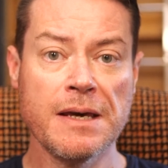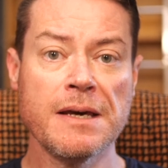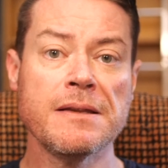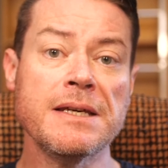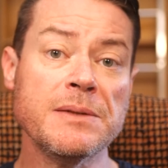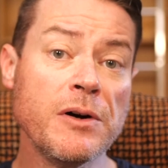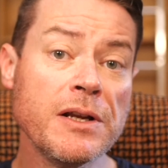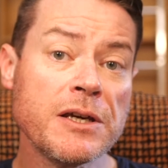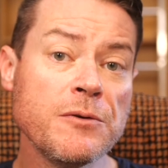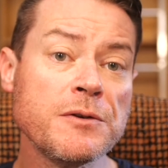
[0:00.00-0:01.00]
These
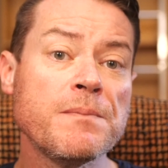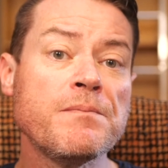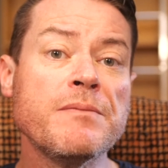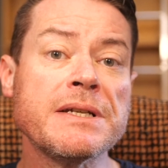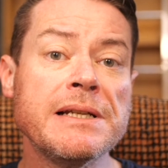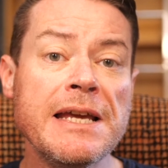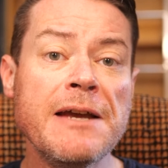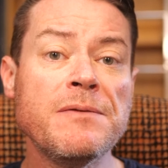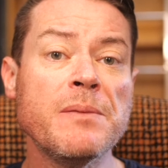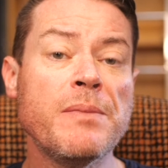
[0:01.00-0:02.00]
molecules must
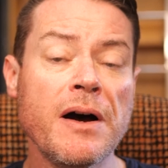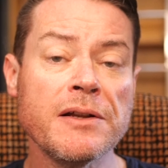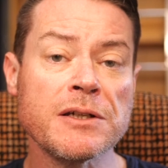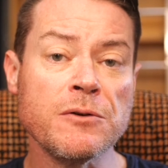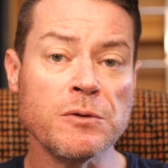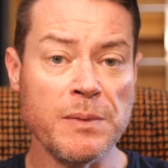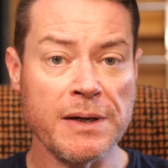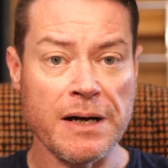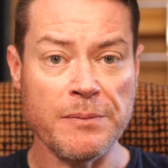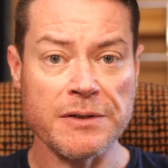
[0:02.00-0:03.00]
leave the particle to
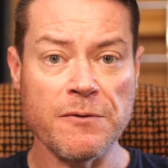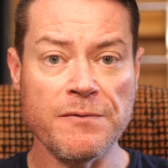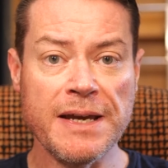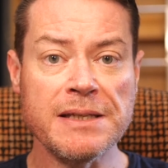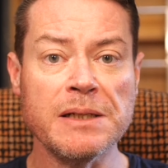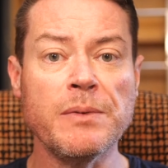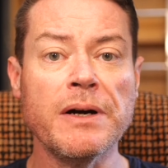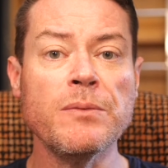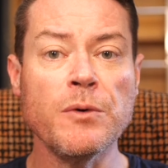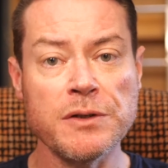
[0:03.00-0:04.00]
become solvated by
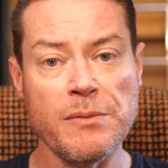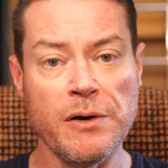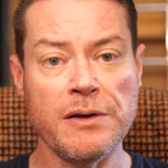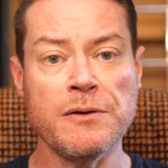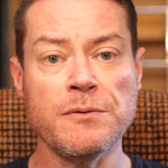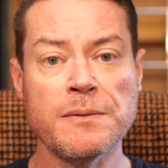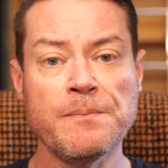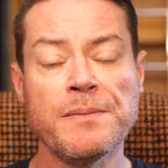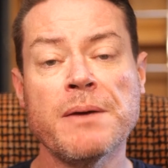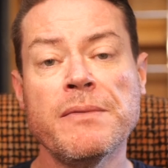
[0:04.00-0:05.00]
water molecules
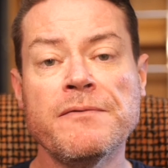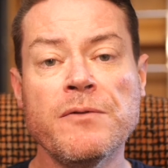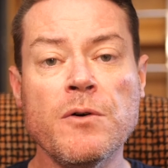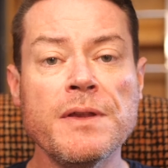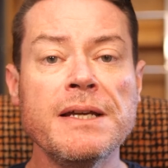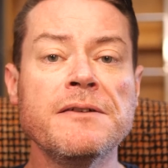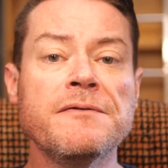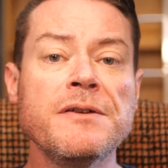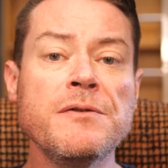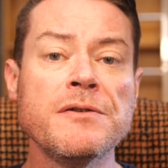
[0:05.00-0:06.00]
before they
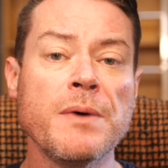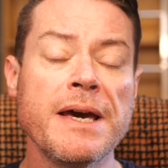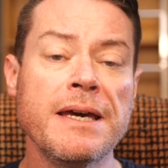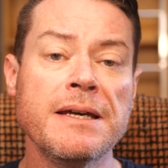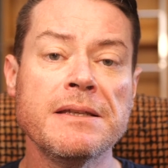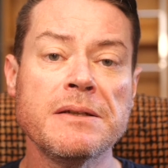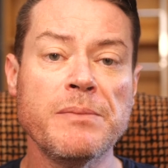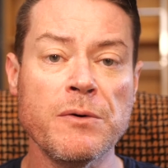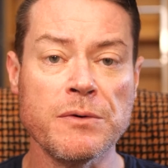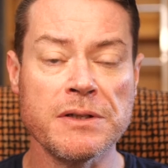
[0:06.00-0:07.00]
diffuse away into
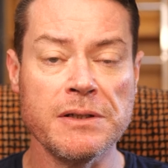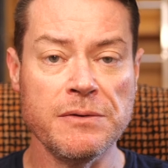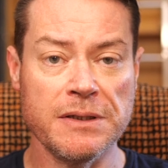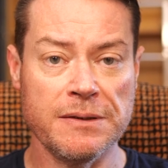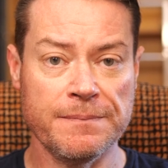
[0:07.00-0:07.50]
bulk solution.